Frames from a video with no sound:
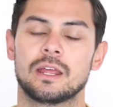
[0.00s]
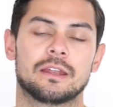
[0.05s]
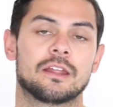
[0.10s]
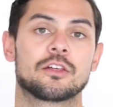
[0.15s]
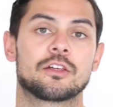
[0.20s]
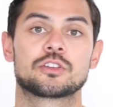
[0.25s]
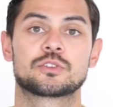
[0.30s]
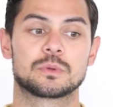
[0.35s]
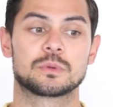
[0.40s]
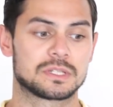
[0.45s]

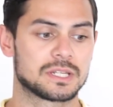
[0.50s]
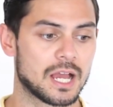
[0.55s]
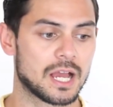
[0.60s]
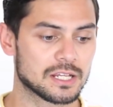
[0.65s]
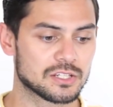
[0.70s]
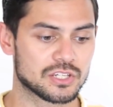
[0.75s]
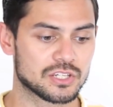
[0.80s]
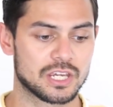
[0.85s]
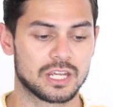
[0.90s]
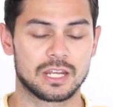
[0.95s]
Now those with
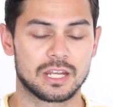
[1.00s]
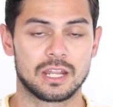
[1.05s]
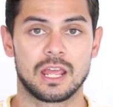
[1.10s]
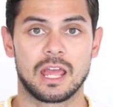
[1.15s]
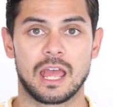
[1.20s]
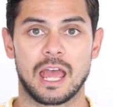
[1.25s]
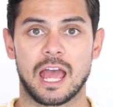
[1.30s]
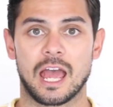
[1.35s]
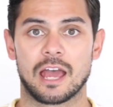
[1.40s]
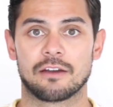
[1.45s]
dark skin
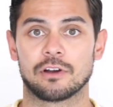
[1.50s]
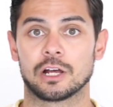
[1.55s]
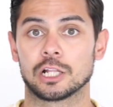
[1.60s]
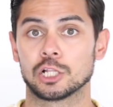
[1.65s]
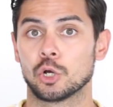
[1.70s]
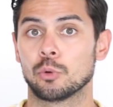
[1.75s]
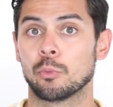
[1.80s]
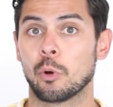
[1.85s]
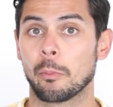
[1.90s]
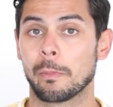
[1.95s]
have a
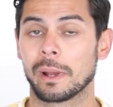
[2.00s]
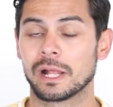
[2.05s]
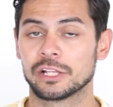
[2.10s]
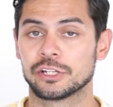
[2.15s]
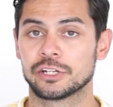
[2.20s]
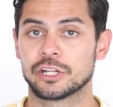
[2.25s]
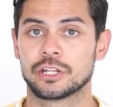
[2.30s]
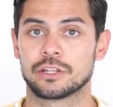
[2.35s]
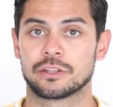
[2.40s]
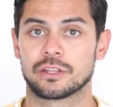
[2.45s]
lot more
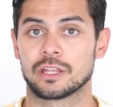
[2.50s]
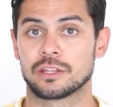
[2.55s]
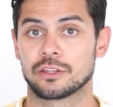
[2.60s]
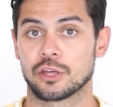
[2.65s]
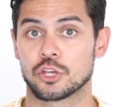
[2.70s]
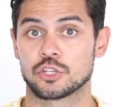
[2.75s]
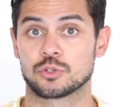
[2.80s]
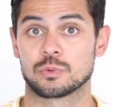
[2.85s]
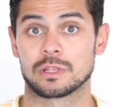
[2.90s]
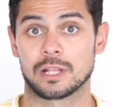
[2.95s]
melanin than
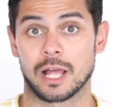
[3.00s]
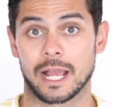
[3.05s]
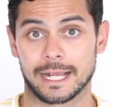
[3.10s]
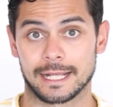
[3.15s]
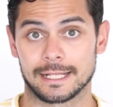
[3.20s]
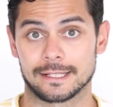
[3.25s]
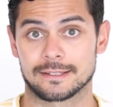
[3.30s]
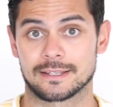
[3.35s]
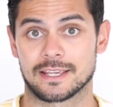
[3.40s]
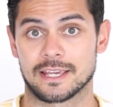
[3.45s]
those with light
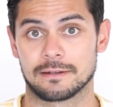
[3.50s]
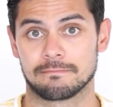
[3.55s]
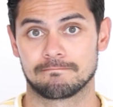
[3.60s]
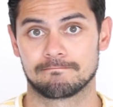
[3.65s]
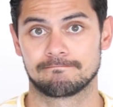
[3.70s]
colored skin.